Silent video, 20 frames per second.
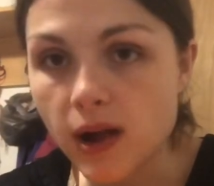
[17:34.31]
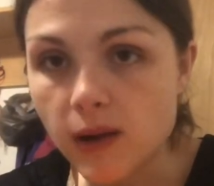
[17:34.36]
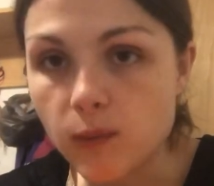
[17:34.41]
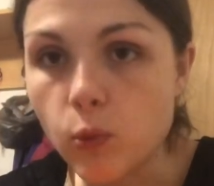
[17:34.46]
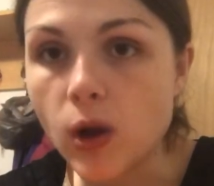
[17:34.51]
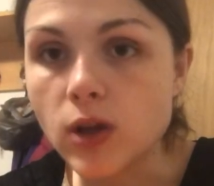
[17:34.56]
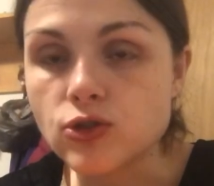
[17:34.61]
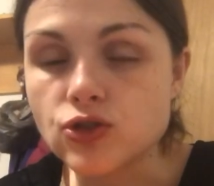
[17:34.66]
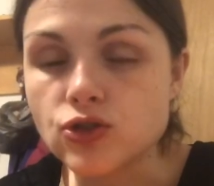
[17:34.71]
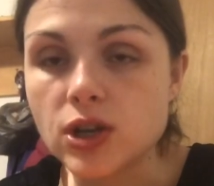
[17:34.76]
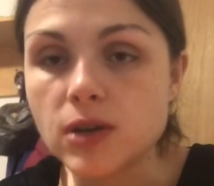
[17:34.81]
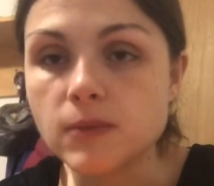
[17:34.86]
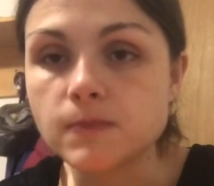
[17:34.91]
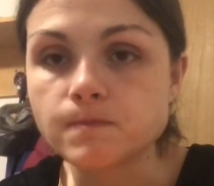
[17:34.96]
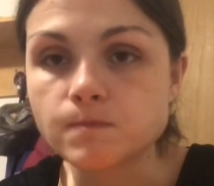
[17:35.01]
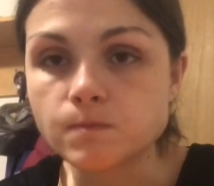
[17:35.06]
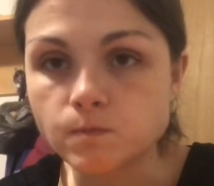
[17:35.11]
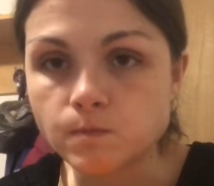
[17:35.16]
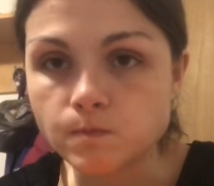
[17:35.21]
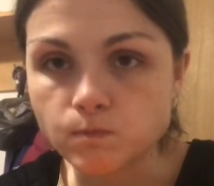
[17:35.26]
and watch it
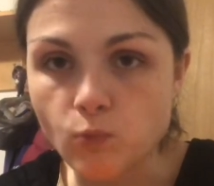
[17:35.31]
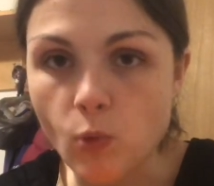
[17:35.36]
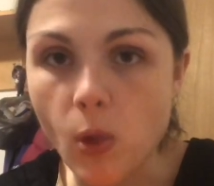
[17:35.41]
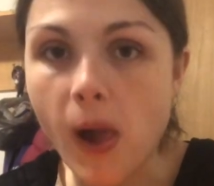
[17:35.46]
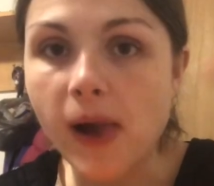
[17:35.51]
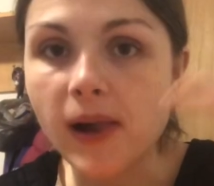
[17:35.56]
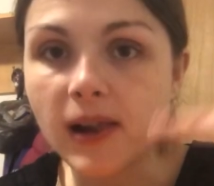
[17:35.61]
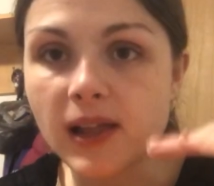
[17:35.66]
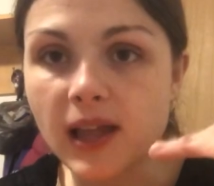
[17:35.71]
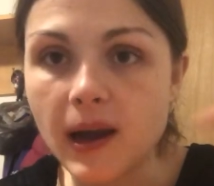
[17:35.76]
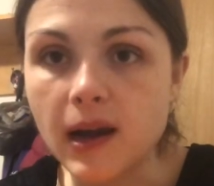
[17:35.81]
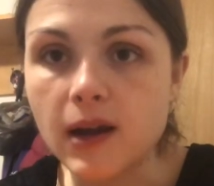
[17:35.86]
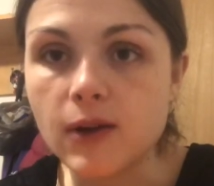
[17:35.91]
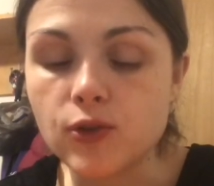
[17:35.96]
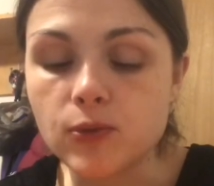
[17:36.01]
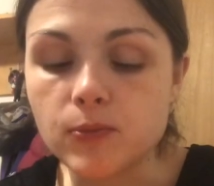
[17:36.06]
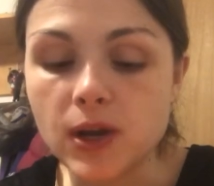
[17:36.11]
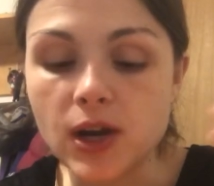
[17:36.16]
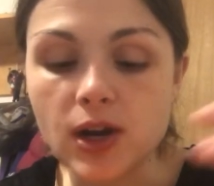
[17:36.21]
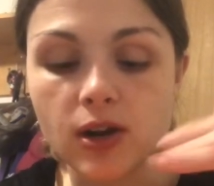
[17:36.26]
and get it
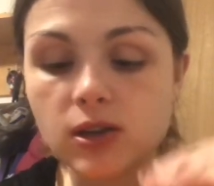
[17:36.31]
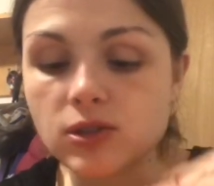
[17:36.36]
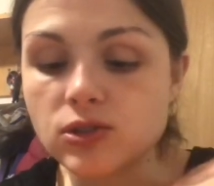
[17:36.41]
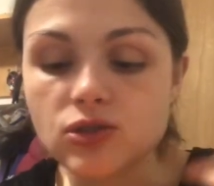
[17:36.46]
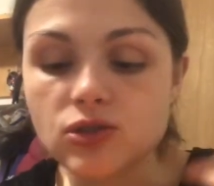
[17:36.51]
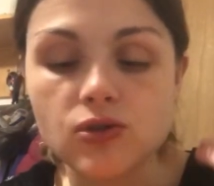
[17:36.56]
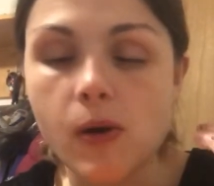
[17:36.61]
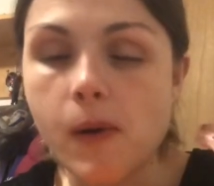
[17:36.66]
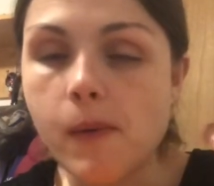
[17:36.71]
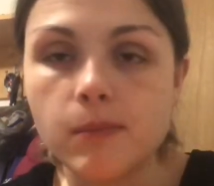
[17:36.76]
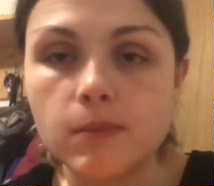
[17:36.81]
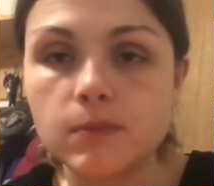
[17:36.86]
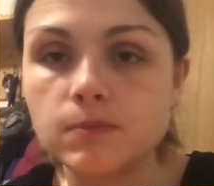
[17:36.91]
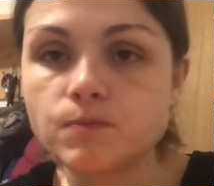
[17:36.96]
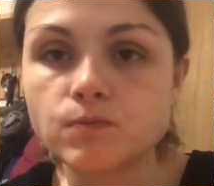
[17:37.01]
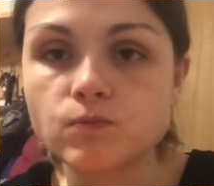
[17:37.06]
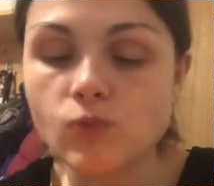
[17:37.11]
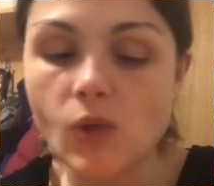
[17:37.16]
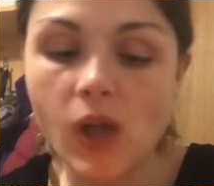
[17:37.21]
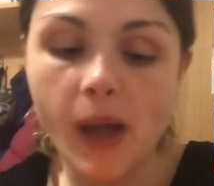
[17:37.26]
from there because
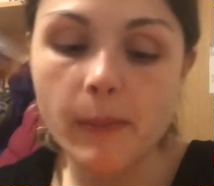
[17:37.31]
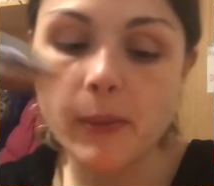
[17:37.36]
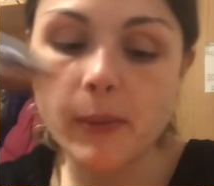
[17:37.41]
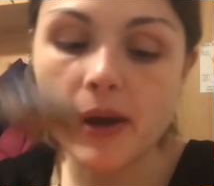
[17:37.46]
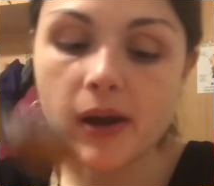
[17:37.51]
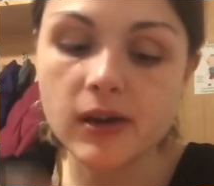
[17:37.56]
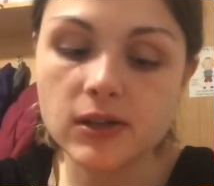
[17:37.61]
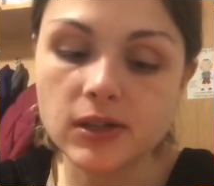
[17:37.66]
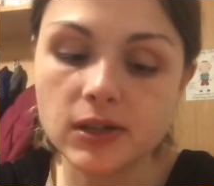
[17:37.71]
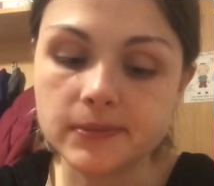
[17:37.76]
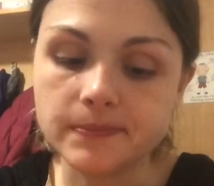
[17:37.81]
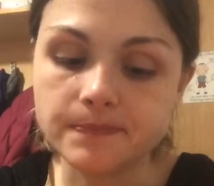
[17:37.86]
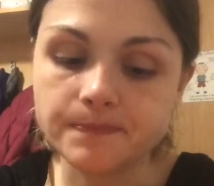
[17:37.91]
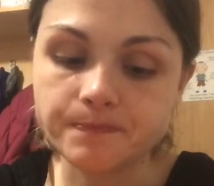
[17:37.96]
I'm not gonna